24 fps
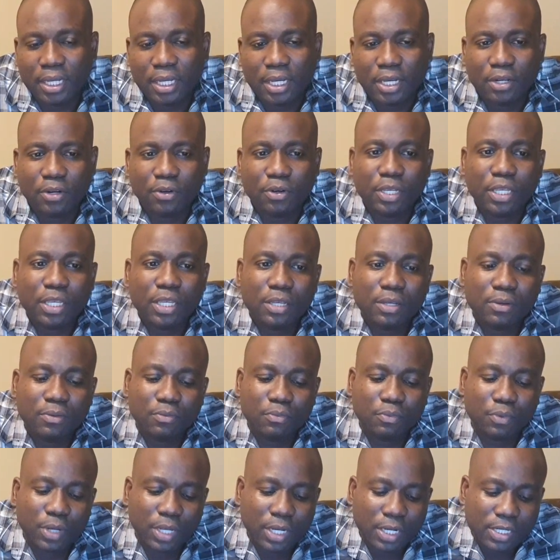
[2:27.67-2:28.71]
He
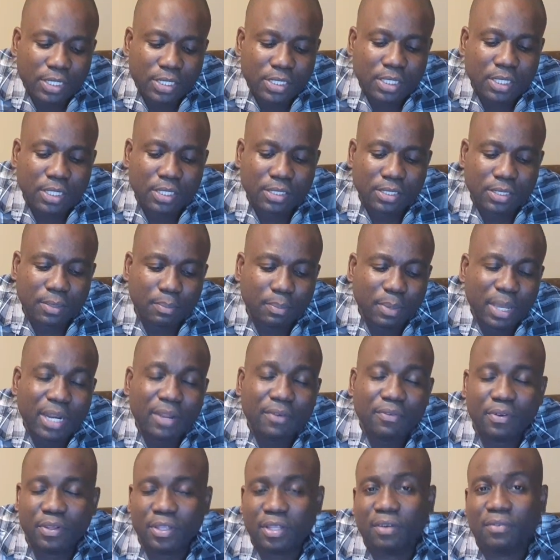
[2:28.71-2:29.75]
really sees the
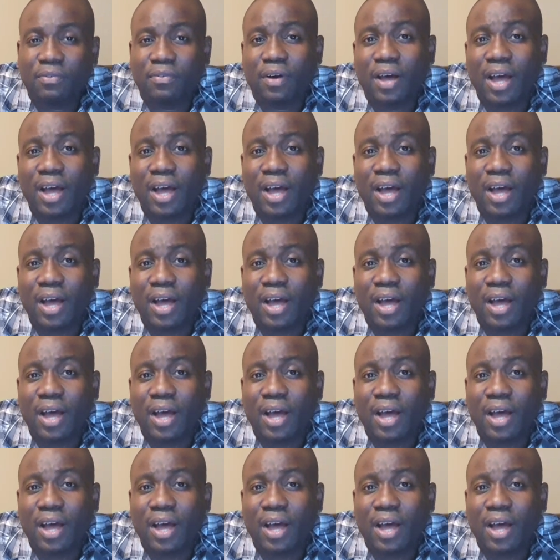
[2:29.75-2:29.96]
benefit of